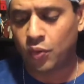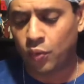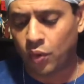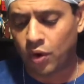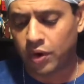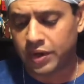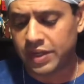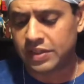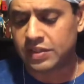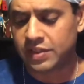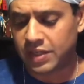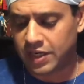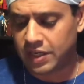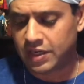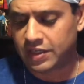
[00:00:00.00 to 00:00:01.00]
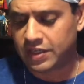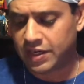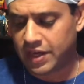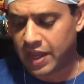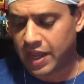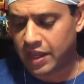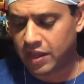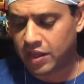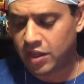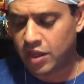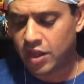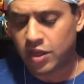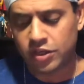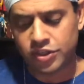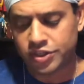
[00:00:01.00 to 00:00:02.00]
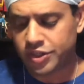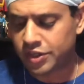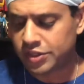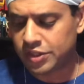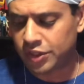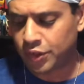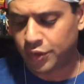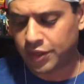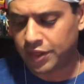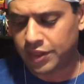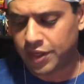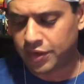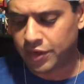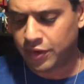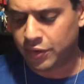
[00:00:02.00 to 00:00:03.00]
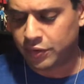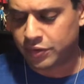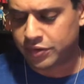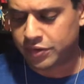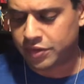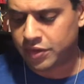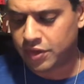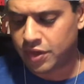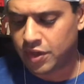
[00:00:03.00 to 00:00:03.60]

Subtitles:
work is needed today. Just look at the news.